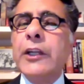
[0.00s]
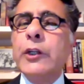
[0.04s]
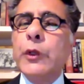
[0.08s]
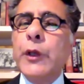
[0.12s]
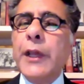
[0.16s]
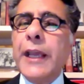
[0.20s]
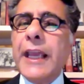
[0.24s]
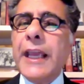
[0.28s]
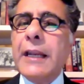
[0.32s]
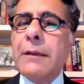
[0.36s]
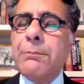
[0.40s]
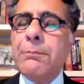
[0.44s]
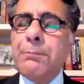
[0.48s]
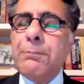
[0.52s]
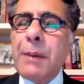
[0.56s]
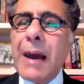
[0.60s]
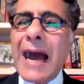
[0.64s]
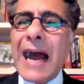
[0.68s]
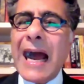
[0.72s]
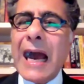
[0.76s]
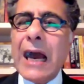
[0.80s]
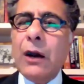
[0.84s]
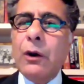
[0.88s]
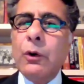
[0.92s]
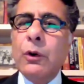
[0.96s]
to
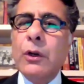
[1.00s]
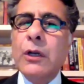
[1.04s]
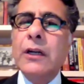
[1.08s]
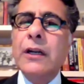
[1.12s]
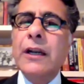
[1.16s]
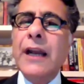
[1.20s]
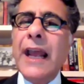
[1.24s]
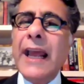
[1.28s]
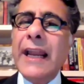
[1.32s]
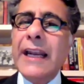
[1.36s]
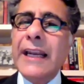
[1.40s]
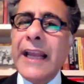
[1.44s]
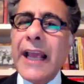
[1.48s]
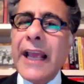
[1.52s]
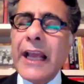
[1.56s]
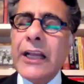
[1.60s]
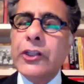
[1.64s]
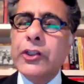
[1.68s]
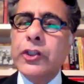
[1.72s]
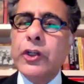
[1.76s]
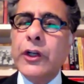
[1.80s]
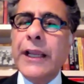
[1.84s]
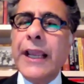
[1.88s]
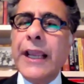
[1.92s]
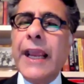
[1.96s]
empower and
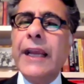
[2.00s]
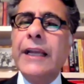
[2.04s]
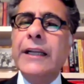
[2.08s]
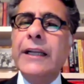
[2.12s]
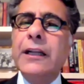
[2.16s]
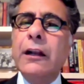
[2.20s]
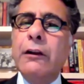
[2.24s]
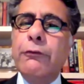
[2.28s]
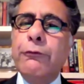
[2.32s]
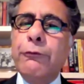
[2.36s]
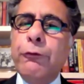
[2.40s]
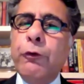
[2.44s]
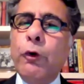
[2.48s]
educate our